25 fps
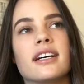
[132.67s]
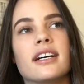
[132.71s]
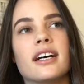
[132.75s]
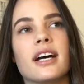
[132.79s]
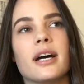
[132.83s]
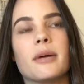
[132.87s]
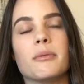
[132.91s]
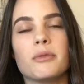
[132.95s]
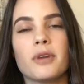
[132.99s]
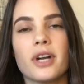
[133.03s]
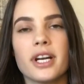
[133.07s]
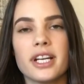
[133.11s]

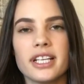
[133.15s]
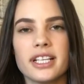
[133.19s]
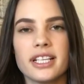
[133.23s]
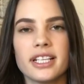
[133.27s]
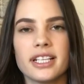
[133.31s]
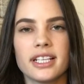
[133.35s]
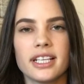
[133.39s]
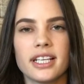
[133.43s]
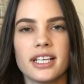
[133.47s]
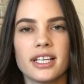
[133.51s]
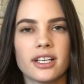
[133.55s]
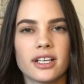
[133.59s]
I'm ready
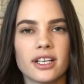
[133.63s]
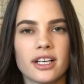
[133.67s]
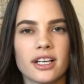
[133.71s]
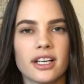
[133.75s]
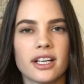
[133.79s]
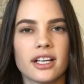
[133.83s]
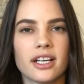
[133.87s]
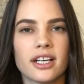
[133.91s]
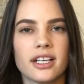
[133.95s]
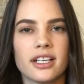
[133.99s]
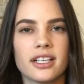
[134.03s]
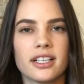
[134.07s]
to
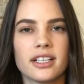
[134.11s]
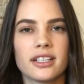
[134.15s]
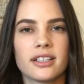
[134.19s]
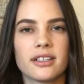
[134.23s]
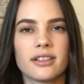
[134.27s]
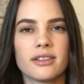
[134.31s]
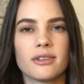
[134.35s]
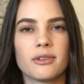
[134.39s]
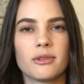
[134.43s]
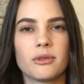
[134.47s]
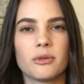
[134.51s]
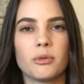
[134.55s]
hear
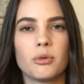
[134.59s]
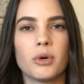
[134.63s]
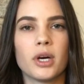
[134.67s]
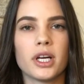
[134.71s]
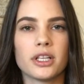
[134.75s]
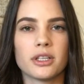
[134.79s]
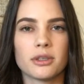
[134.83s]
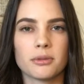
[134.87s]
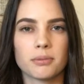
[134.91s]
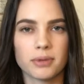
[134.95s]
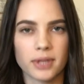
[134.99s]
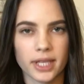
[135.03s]
what
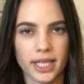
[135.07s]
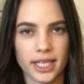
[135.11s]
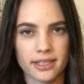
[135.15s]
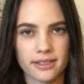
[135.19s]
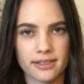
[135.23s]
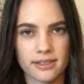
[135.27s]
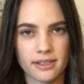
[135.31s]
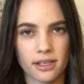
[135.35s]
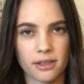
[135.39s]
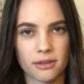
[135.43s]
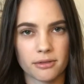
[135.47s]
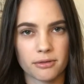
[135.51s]
your
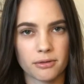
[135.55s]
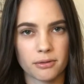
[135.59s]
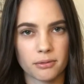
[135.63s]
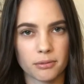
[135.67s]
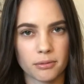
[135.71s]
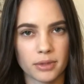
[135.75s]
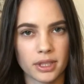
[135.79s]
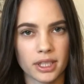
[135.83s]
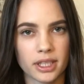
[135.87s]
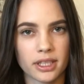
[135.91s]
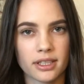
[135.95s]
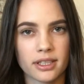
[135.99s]
plans are for
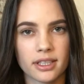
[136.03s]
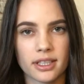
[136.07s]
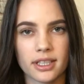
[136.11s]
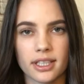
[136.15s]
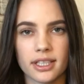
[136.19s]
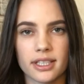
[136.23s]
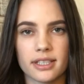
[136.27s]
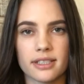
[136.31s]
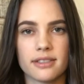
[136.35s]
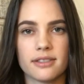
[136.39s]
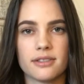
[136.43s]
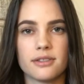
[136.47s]
me.
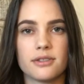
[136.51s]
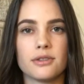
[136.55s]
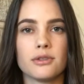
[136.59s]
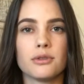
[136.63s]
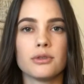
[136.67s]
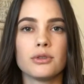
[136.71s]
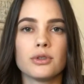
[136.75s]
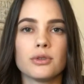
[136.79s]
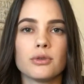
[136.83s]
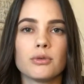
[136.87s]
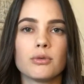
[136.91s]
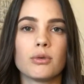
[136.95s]
Do
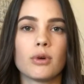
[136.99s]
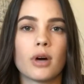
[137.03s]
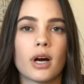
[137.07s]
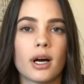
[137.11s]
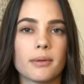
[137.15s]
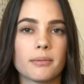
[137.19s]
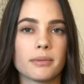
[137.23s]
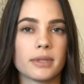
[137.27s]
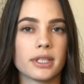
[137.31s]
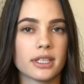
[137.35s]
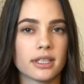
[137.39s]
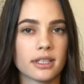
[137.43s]
you
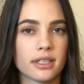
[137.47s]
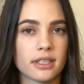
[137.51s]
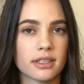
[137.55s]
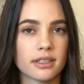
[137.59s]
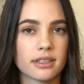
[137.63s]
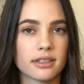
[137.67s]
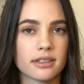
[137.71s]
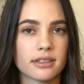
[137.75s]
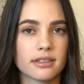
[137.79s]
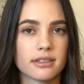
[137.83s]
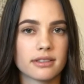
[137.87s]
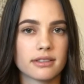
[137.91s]
want me
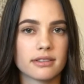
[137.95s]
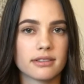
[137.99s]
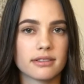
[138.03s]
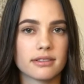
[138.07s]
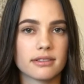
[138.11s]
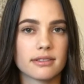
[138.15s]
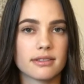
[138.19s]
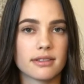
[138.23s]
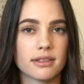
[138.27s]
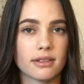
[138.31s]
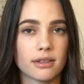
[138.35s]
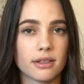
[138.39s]

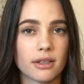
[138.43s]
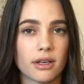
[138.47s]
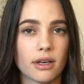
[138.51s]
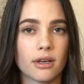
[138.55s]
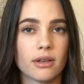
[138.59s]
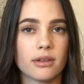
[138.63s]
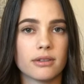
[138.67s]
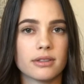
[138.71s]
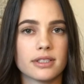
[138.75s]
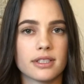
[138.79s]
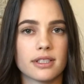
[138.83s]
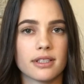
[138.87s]
to
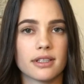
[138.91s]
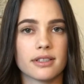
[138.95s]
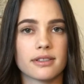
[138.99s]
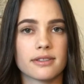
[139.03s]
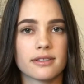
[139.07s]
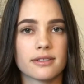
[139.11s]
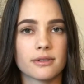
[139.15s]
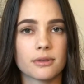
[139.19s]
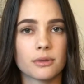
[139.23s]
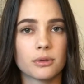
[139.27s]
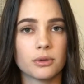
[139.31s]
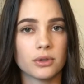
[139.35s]
go to this
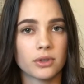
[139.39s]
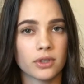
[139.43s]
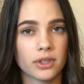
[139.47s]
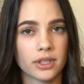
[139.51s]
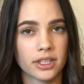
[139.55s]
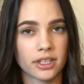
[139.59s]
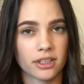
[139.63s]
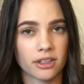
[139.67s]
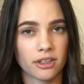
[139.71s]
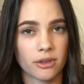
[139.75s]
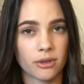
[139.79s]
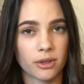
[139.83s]
school
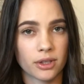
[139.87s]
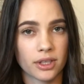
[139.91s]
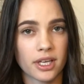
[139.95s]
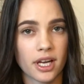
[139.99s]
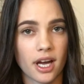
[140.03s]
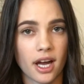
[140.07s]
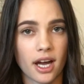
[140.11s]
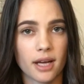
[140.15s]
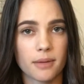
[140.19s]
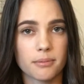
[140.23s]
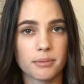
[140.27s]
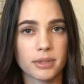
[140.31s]
or
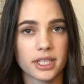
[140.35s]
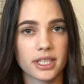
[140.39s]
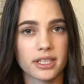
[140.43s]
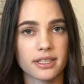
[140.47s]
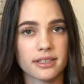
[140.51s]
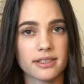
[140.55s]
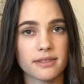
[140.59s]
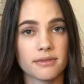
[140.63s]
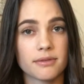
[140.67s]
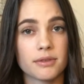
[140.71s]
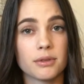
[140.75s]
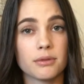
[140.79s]
not?
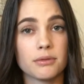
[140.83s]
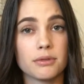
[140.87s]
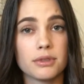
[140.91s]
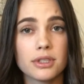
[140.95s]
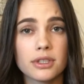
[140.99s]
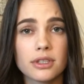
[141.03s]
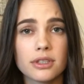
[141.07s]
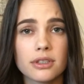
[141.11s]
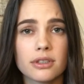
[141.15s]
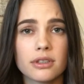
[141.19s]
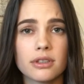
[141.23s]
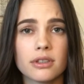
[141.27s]
Because if you
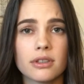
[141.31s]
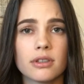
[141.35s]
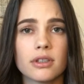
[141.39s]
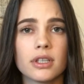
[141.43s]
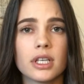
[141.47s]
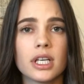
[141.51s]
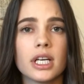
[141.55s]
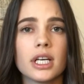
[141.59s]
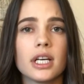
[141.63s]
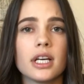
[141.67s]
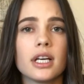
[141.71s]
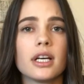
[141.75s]
do,
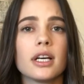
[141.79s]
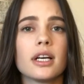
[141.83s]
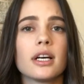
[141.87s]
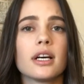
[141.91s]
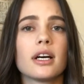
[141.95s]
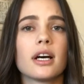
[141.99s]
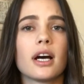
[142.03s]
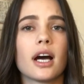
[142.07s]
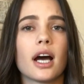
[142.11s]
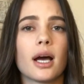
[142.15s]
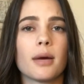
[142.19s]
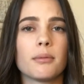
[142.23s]

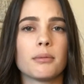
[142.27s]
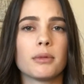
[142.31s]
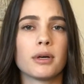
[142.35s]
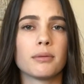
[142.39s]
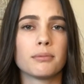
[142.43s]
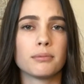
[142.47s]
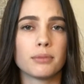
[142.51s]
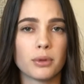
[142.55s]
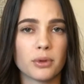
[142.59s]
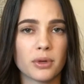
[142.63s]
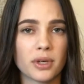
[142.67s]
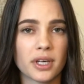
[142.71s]
I'm
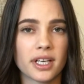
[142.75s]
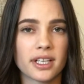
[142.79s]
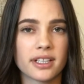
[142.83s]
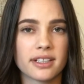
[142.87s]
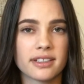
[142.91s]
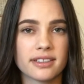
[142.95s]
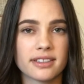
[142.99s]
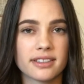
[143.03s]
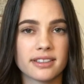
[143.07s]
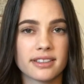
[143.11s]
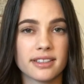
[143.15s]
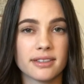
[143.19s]
on board,
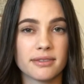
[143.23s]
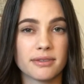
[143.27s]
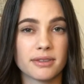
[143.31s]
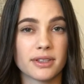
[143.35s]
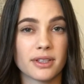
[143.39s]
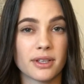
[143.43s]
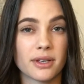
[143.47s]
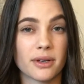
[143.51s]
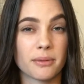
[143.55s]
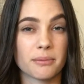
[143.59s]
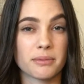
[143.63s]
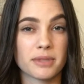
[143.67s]
even
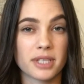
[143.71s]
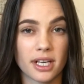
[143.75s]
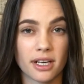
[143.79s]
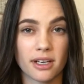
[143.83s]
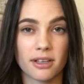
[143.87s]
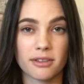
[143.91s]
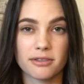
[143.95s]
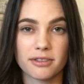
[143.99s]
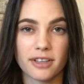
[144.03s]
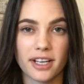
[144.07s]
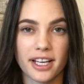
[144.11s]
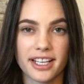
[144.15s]
though I'm
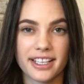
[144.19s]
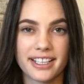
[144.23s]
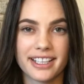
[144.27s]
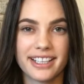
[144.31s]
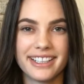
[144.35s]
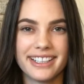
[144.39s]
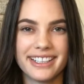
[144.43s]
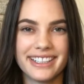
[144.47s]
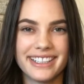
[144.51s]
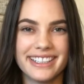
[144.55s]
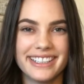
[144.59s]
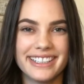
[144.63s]
terrified.
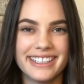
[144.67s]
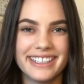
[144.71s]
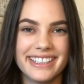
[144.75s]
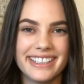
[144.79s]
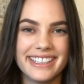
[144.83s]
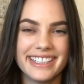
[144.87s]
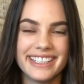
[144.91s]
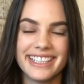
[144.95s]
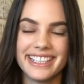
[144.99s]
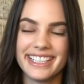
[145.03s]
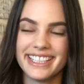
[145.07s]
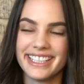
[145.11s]

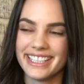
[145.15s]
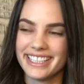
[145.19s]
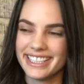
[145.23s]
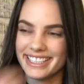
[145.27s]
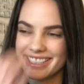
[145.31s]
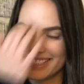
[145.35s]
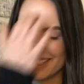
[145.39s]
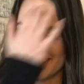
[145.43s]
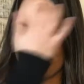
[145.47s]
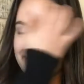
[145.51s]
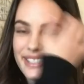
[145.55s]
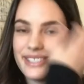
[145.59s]

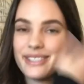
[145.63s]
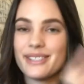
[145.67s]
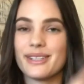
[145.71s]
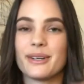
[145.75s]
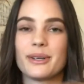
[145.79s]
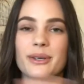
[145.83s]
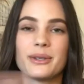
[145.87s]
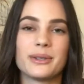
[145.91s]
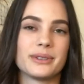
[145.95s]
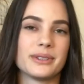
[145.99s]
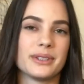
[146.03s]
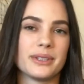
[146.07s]
It's just a
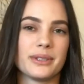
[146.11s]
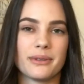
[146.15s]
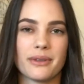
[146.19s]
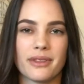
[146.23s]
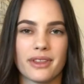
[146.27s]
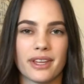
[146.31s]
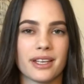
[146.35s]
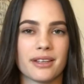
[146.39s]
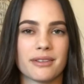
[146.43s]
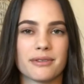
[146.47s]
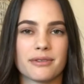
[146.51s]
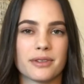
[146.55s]
whole new
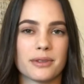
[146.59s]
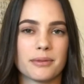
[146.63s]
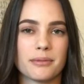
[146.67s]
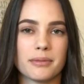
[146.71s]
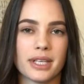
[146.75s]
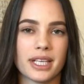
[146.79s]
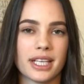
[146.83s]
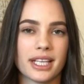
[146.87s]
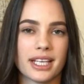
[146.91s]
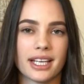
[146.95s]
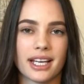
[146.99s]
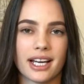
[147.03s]
thing for
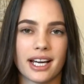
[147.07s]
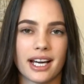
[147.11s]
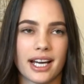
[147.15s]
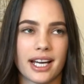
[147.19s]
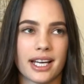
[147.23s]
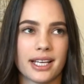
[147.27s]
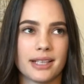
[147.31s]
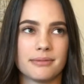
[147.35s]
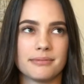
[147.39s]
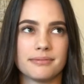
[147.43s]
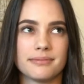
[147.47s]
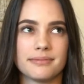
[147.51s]
me.
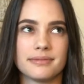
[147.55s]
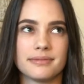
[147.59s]
I